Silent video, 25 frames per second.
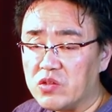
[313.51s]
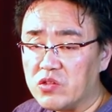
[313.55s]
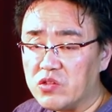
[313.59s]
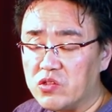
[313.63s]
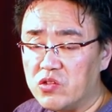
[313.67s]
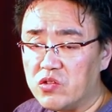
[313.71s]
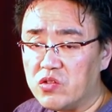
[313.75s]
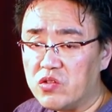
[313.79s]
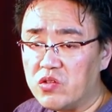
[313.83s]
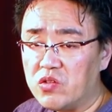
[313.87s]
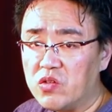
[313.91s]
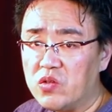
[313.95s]

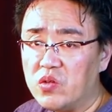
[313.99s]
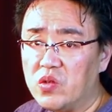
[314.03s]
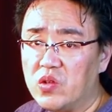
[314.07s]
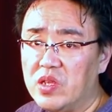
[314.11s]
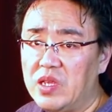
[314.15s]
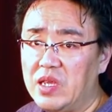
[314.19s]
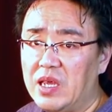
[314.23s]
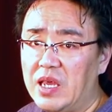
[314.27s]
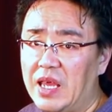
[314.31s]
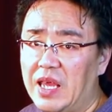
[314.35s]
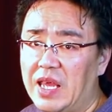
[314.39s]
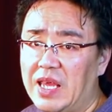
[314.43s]
to
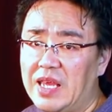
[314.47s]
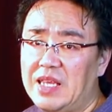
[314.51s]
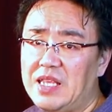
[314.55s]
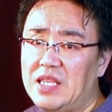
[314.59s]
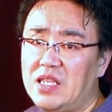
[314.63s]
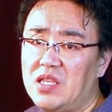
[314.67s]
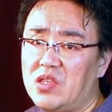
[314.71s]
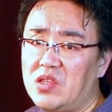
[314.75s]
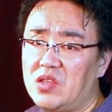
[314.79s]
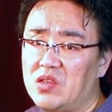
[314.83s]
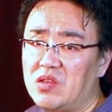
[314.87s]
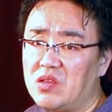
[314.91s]

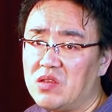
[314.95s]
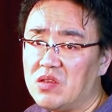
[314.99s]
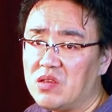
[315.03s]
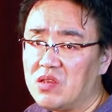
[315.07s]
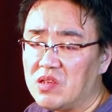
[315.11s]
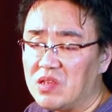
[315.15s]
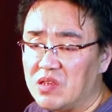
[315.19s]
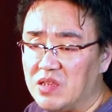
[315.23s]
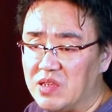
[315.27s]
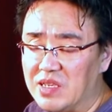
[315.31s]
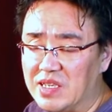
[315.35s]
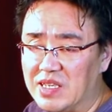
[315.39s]
create
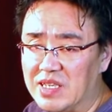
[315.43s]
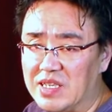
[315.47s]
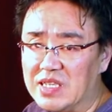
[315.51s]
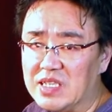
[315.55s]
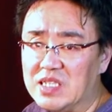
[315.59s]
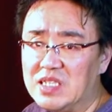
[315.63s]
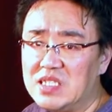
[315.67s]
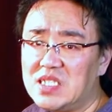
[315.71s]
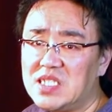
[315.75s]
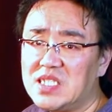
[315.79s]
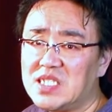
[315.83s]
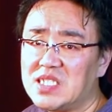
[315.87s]

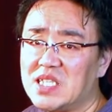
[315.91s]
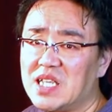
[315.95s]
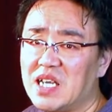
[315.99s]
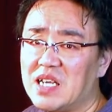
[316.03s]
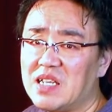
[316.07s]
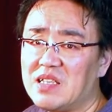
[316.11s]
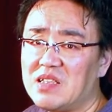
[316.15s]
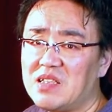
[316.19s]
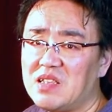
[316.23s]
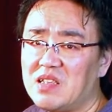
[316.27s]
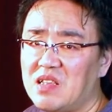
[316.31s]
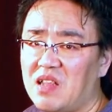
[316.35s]

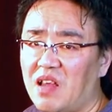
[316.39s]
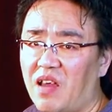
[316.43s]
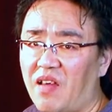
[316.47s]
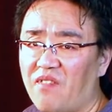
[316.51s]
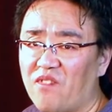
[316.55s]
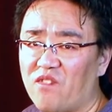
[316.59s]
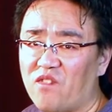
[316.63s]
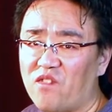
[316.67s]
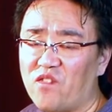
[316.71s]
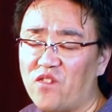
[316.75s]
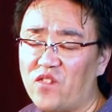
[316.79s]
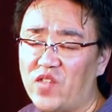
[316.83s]
instant
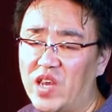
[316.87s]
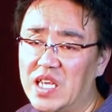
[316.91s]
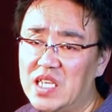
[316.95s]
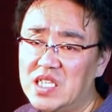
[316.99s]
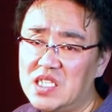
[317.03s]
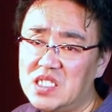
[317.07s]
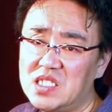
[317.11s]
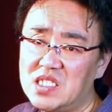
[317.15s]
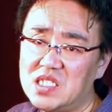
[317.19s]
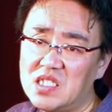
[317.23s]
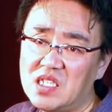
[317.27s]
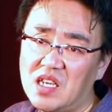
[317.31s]

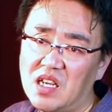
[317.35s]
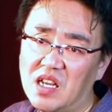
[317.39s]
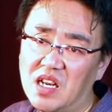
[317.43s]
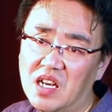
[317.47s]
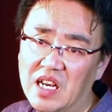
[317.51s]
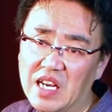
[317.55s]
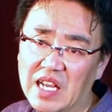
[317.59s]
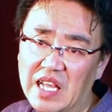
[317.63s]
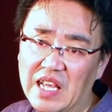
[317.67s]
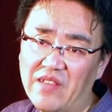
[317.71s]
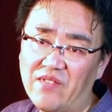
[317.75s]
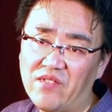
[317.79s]
face
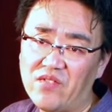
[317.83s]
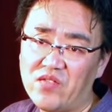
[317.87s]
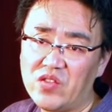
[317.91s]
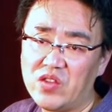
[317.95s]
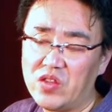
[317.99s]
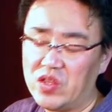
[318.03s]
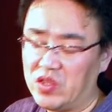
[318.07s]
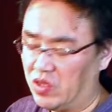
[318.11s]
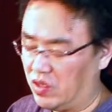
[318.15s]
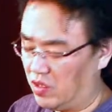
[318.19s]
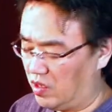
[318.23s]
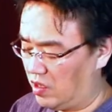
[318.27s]

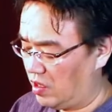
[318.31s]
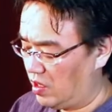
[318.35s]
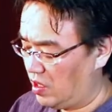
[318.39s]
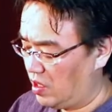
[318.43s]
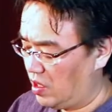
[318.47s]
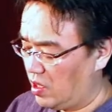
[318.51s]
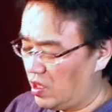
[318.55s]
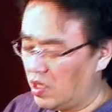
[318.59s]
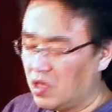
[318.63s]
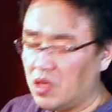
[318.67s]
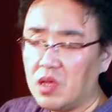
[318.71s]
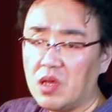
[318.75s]
lift.
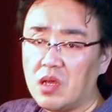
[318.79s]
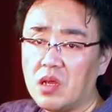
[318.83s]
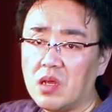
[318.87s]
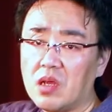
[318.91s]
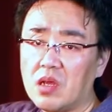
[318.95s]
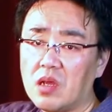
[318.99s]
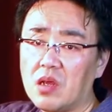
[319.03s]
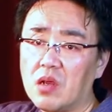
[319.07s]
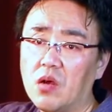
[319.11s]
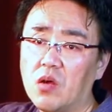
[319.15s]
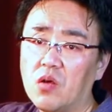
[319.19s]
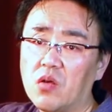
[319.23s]

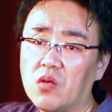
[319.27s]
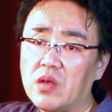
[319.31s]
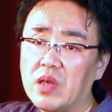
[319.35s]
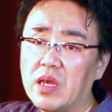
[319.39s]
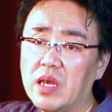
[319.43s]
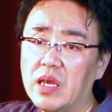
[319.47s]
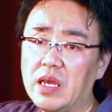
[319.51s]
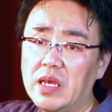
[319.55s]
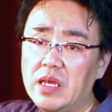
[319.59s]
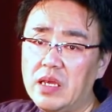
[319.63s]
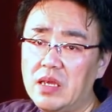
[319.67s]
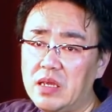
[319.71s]

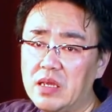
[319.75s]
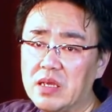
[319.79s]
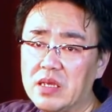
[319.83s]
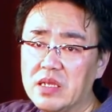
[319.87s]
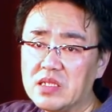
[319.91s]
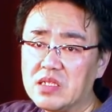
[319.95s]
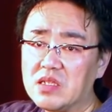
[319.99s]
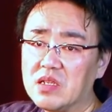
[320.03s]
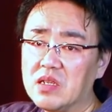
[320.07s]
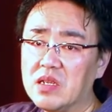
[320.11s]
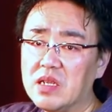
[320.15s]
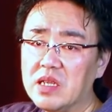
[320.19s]
Okay,
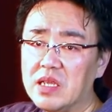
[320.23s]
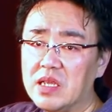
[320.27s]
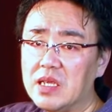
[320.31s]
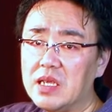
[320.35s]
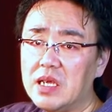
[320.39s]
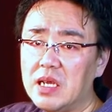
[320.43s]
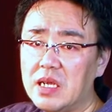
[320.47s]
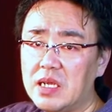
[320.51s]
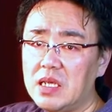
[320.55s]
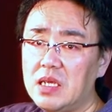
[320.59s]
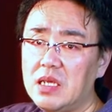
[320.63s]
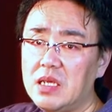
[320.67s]
it's
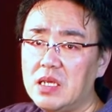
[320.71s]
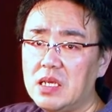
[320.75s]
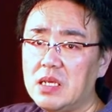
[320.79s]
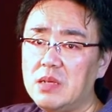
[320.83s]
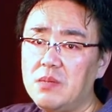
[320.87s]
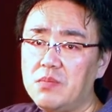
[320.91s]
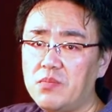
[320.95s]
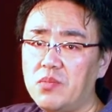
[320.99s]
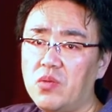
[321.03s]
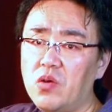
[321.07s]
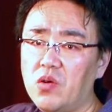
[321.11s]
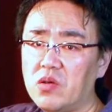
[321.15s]
really
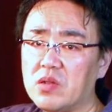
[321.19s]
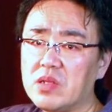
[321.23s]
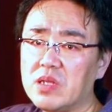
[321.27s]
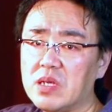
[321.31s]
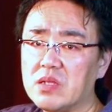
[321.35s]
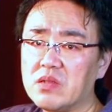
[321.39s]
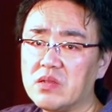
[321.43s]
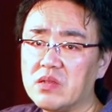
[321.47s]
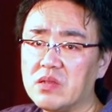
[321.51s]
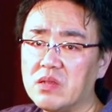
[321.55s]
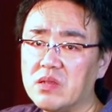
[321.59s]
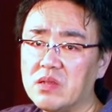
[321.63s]

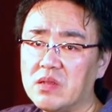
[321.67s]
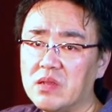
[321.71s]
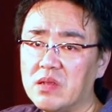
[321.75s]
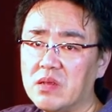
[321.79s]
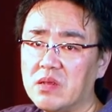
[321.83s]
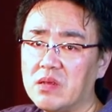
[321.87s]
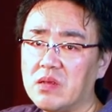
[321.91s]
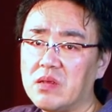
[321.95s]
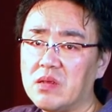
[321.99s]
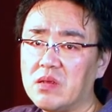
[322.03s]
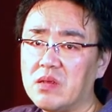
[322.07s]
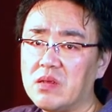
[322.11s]
important.
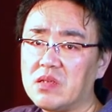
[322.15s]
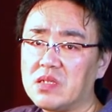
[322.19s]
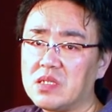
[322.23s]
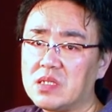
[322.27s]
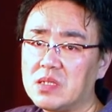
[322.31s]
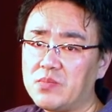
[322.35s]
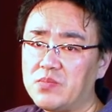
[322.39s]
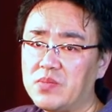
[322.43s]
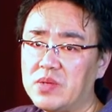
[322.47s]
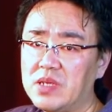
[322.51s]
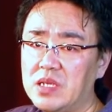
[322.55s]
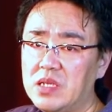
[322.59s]

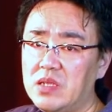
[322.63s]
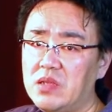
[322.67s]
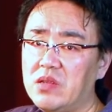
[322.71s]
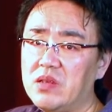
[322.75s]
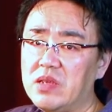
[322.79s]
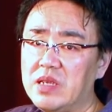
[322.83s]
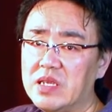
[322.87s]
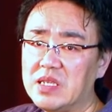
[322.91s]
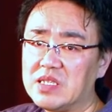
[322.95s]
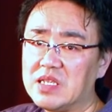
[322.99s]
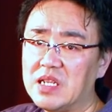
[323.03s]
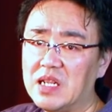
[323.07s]
Speed
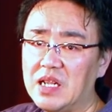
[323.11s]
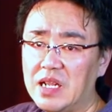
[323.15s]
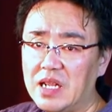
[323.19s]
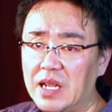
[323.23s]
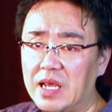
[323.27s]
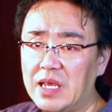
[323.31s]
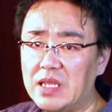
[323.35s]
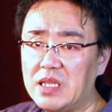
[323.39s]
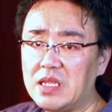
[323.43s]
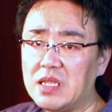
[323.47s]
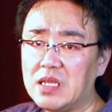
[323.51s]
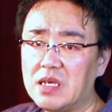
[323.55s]
is
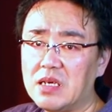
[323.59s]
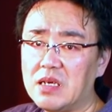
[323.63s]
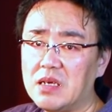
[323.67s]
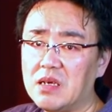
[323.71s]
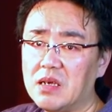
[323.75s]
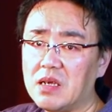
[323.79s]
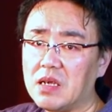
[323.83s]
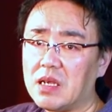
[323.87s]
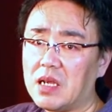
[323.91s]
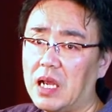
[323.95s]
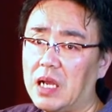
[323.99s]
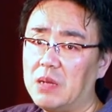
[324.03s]
later
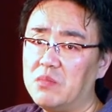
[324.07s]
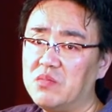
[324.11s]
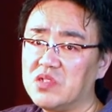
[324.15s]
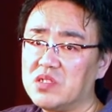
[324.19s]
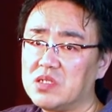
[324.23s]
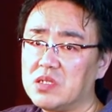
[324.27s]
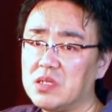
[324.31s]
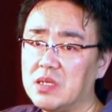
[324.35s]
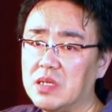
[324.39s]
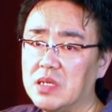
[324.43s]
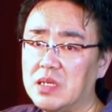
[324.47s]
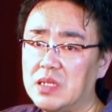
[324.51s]

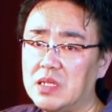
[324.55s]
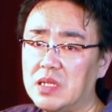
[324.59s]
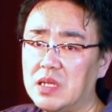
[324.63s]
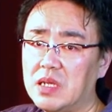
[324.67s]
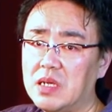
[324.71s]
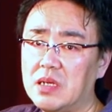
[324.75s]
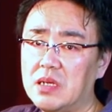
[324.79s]
comes in,